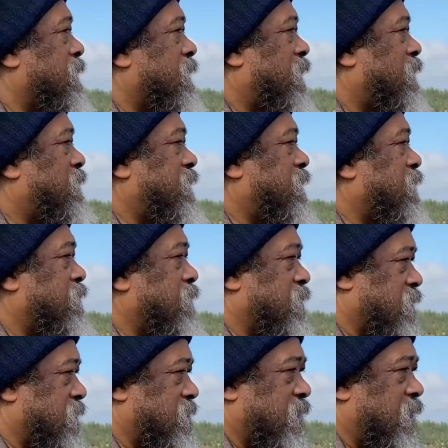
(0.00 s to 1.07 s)
Everything will
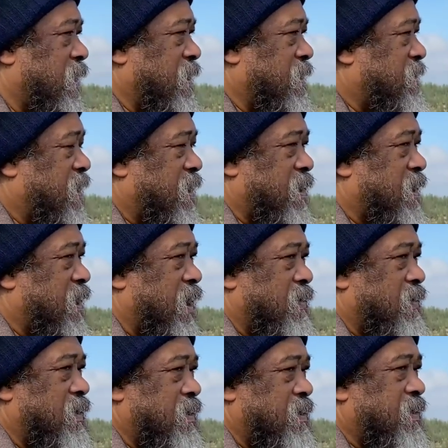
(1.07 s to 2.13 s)
just settle
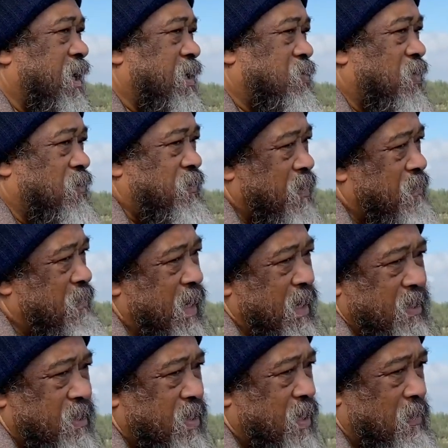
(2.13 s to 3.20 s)
down. It's natural for the
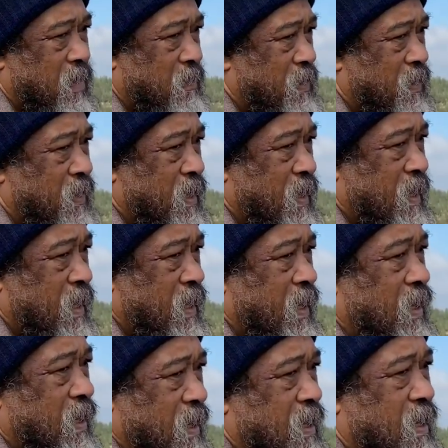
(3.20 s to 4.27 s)
mind to come up
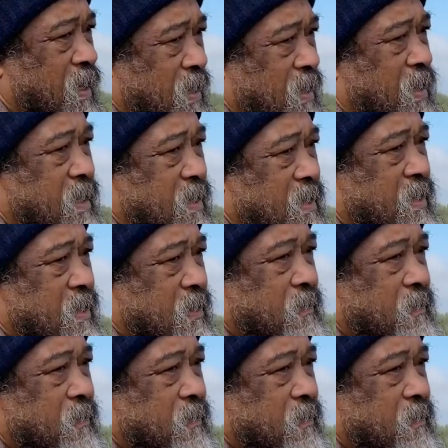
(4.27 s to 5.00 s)
like that.